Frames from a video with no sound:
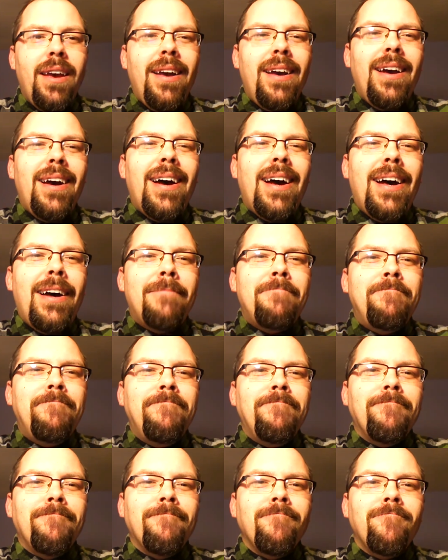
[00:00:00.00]
Um,
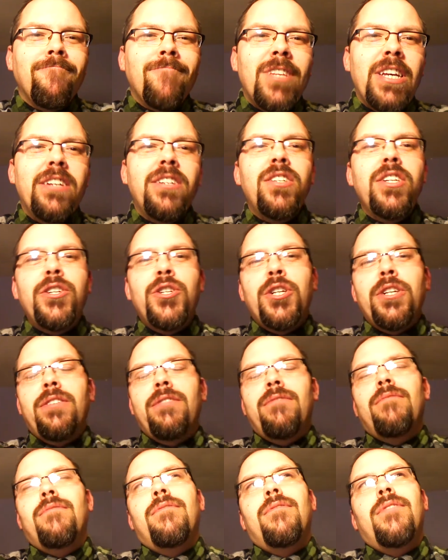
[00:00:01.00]
in
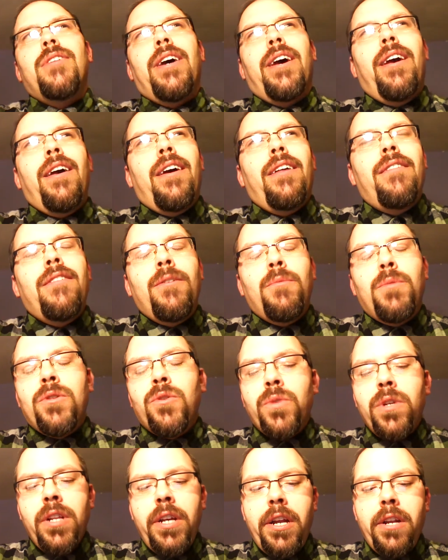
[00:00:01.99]
addition, I, I, think what's
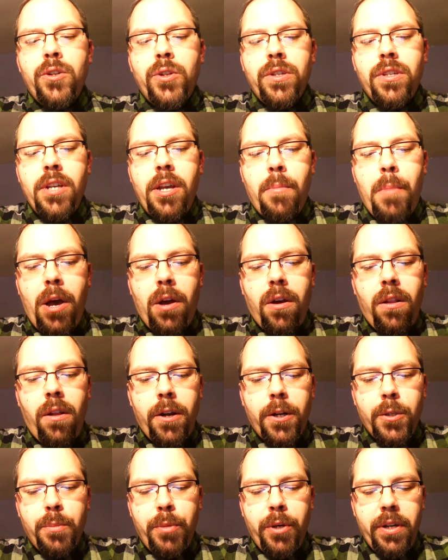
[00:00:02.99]
really interesting about
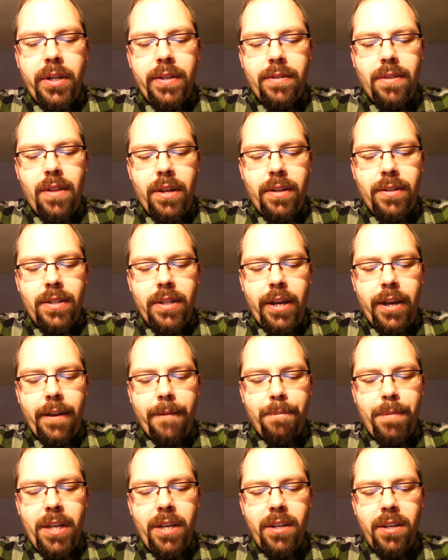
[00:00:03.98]
Clark's book is that uh,
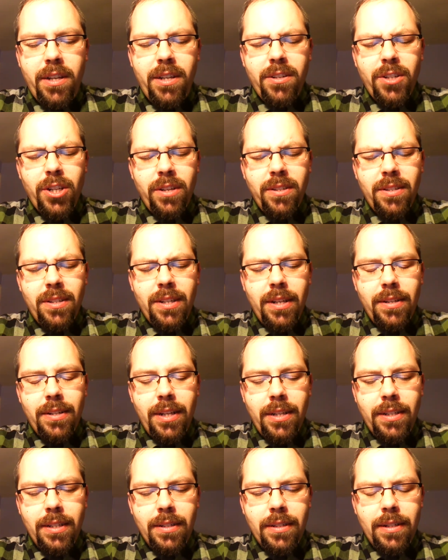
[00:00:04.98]
he, he just
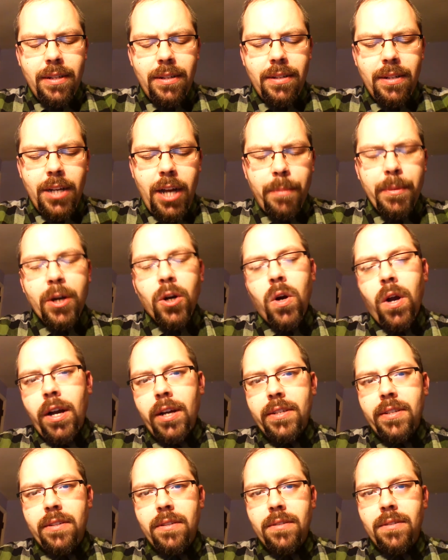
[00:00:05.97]
doesn't come
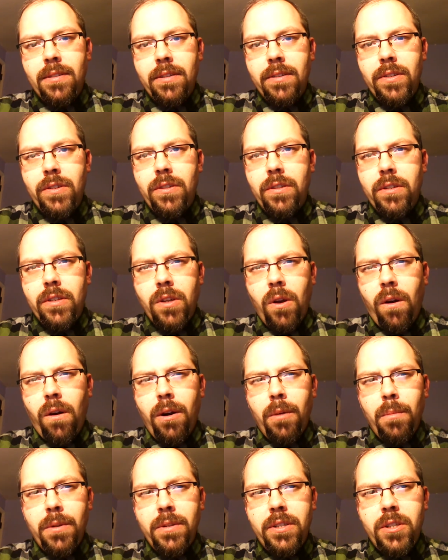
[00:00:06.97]
across as this this
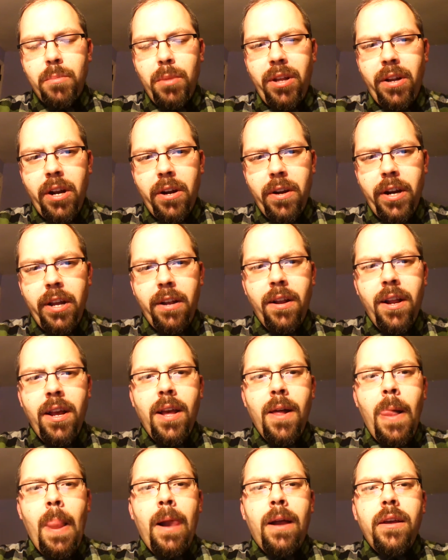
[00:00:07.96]
horrible disciplinarian,
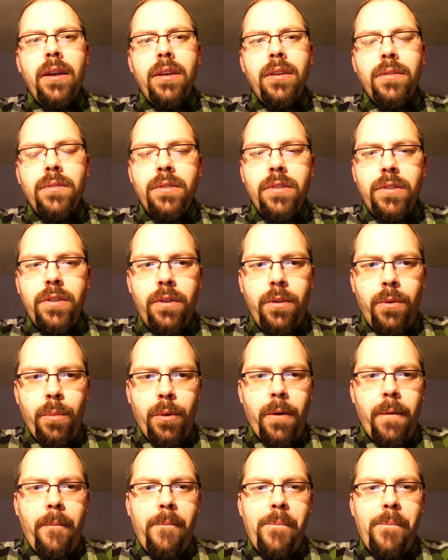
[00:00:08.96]
he uses humor.